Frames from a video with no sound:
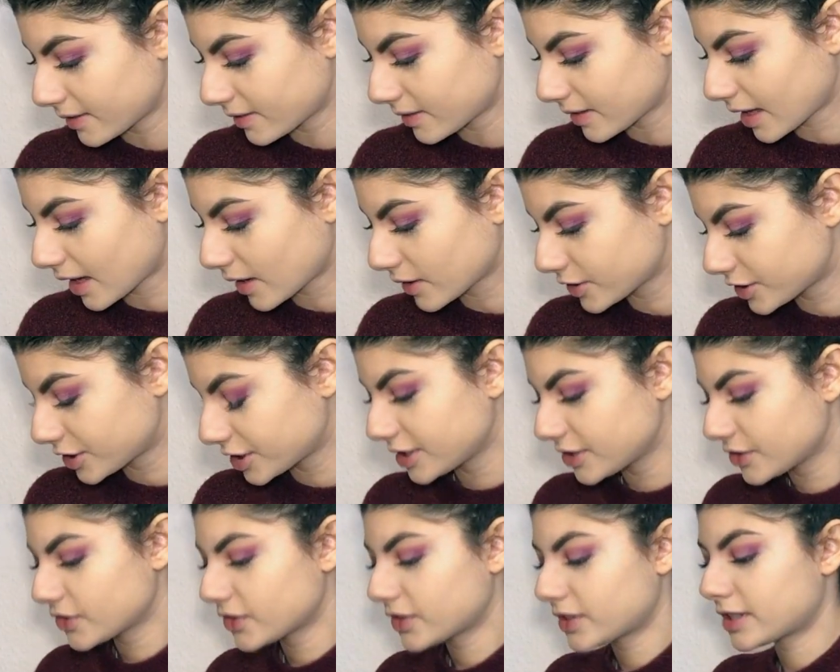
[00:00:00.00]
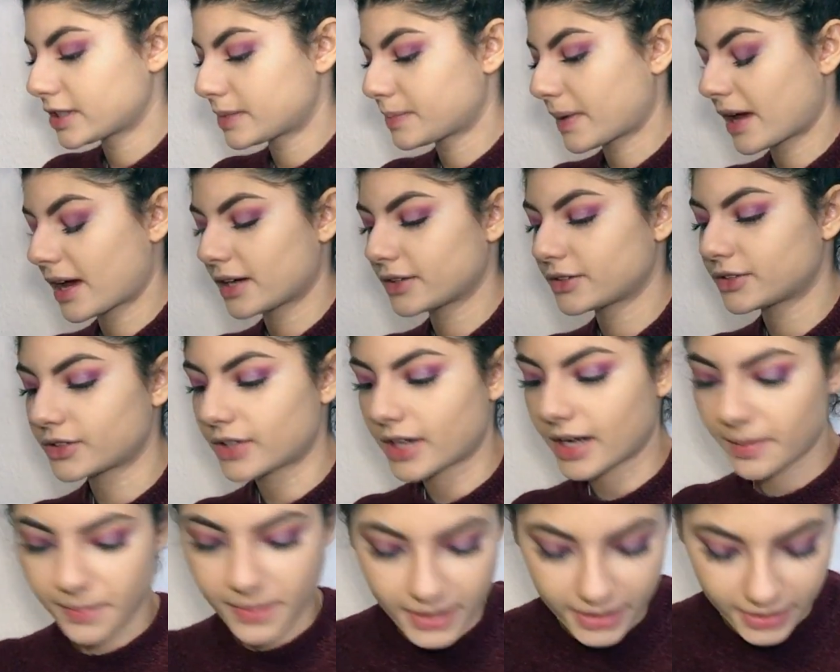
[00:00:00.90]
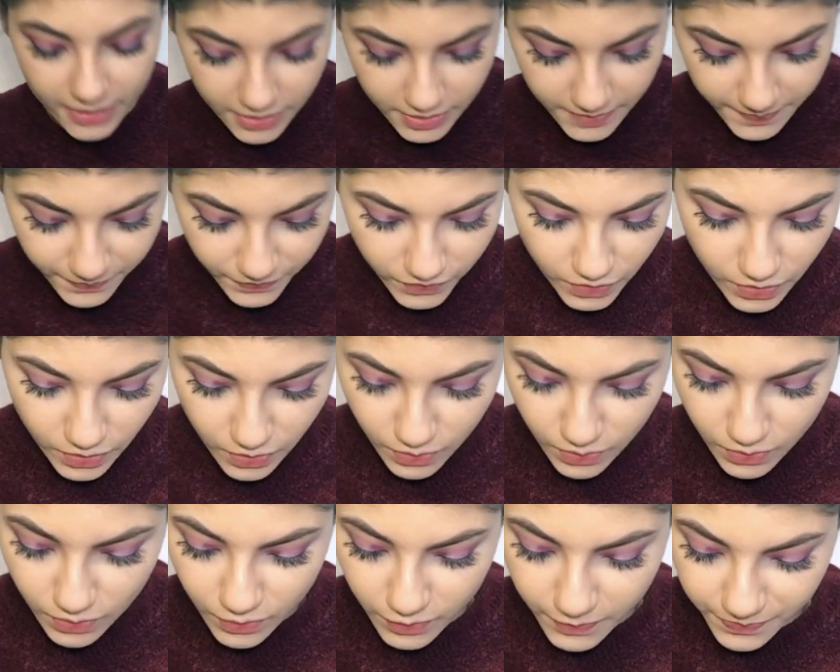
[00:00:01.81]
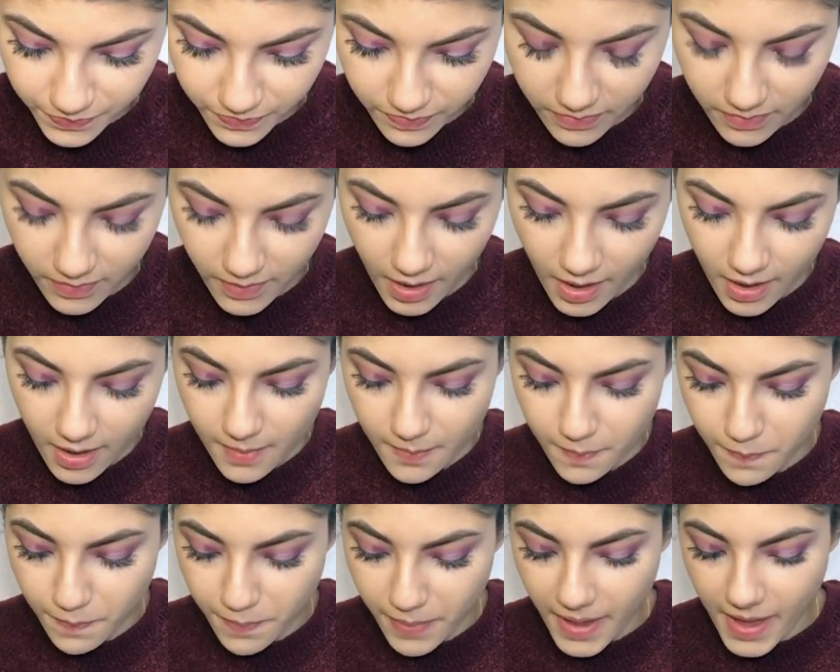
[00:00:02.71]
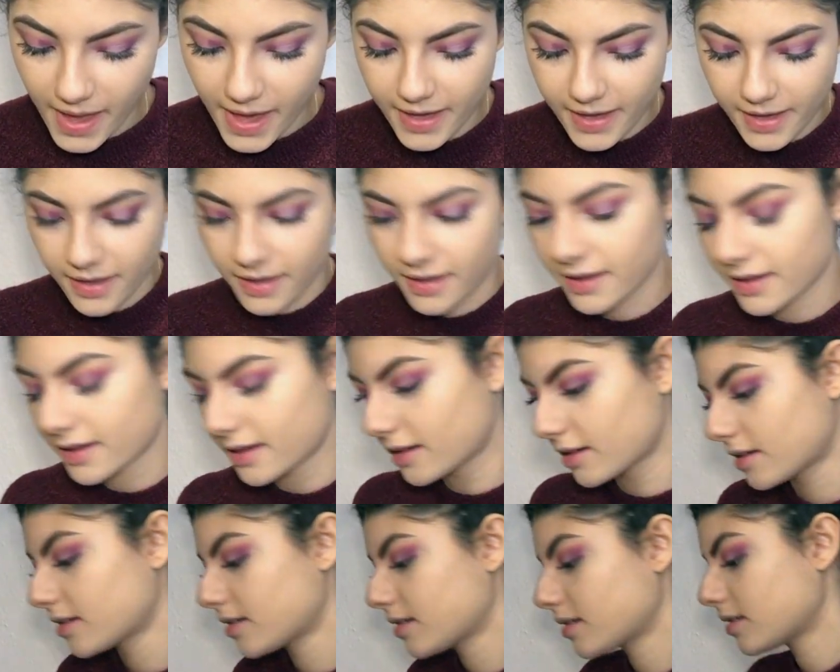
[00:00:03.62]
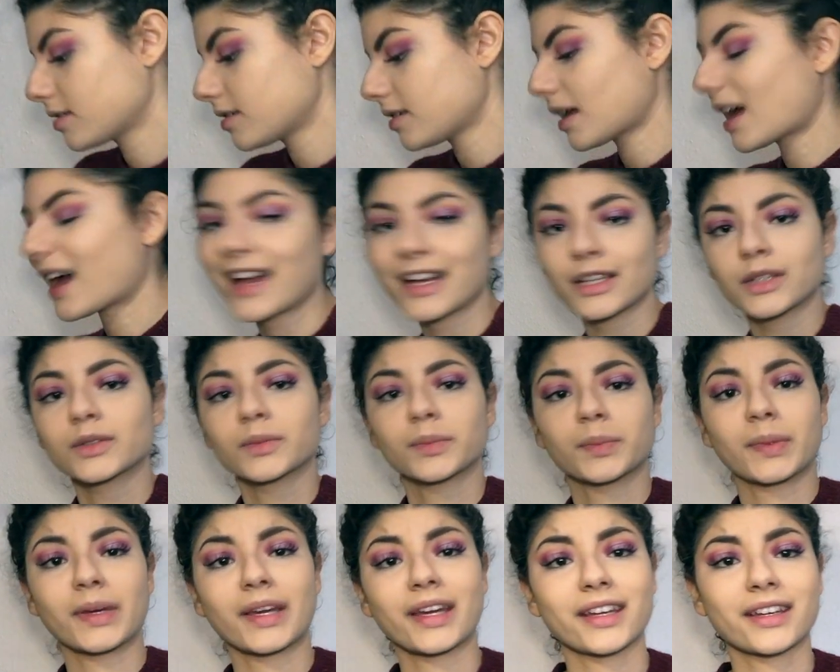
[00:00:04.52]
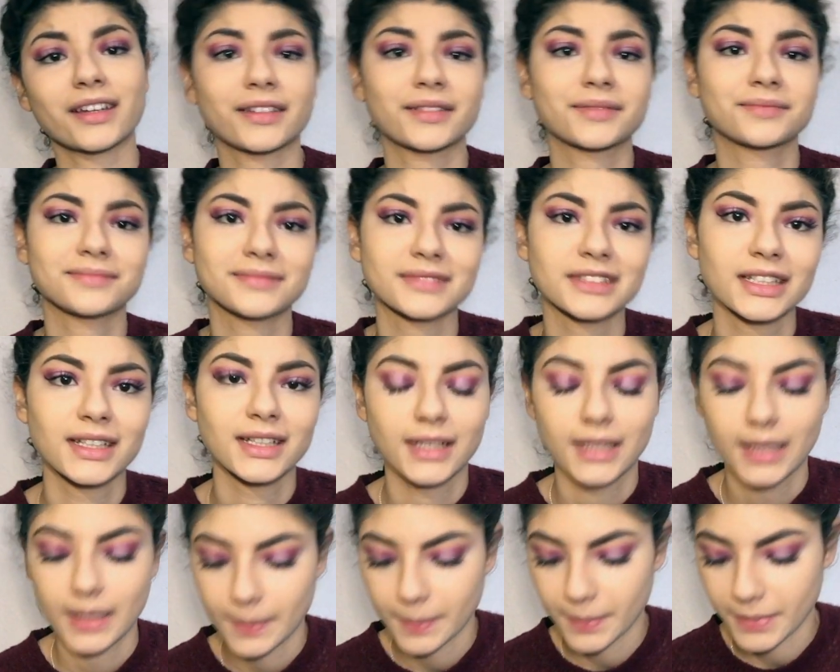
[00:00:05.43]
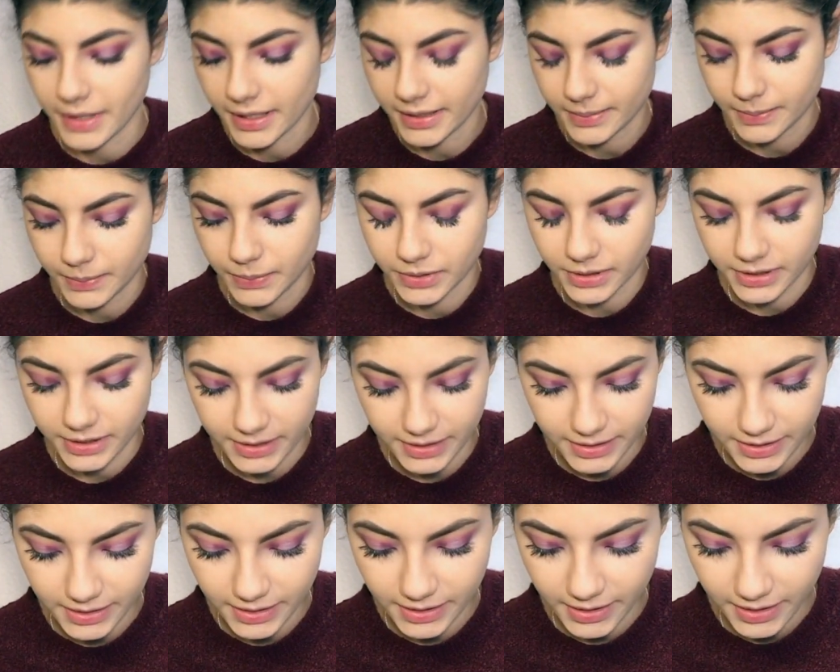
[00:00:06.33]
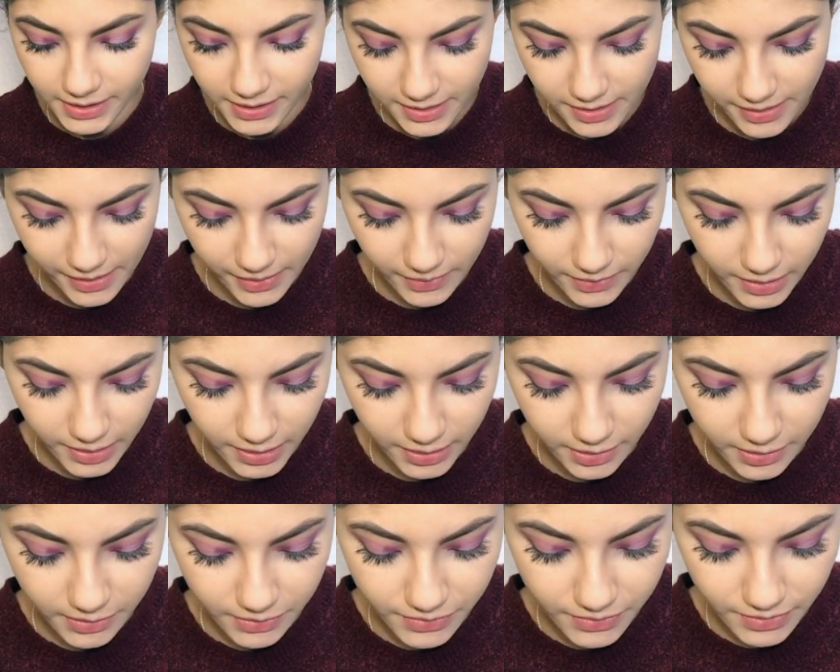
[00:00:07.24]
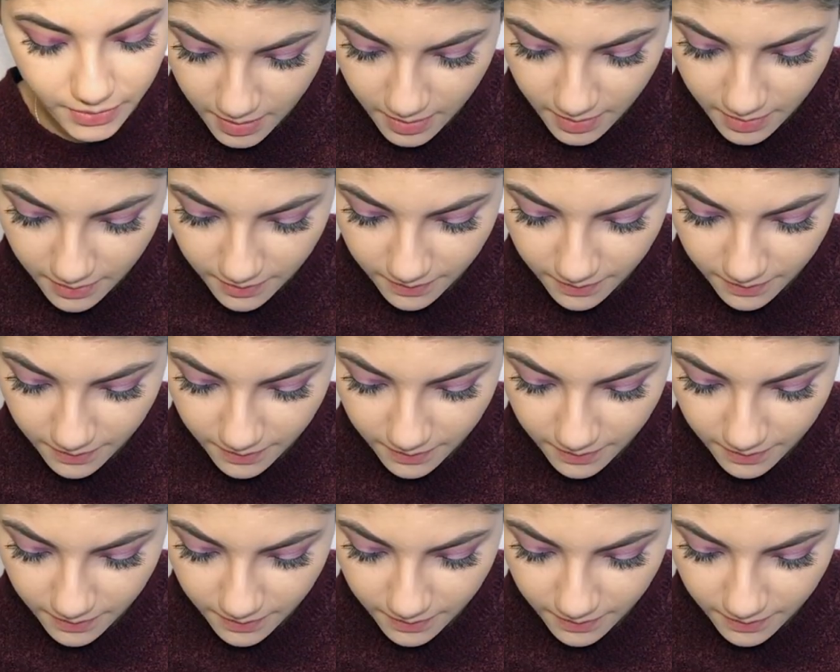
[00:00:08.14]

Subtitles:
Now she uses powder, I bet, to bake. I don't bake, but we'll see how that goes.